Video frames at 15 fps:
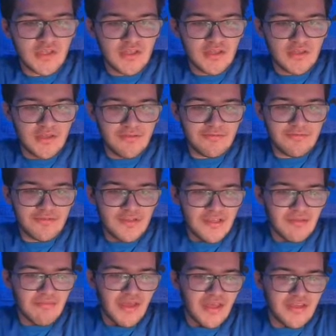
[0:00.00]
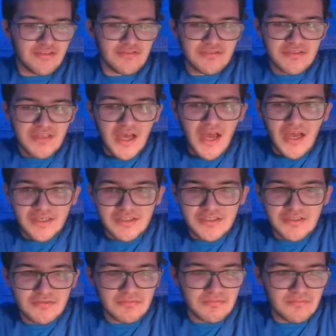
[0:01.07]
This team has
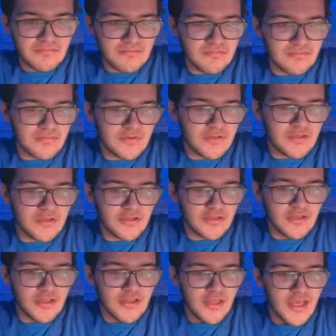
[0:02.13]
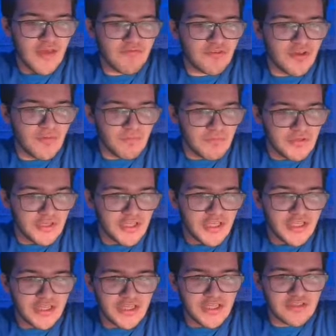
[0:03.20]
sucked. They have
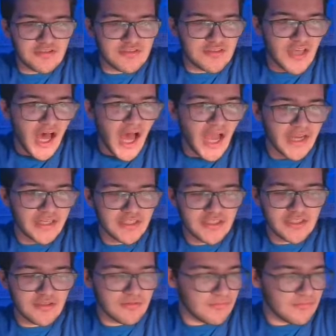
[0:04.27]
completely sucked.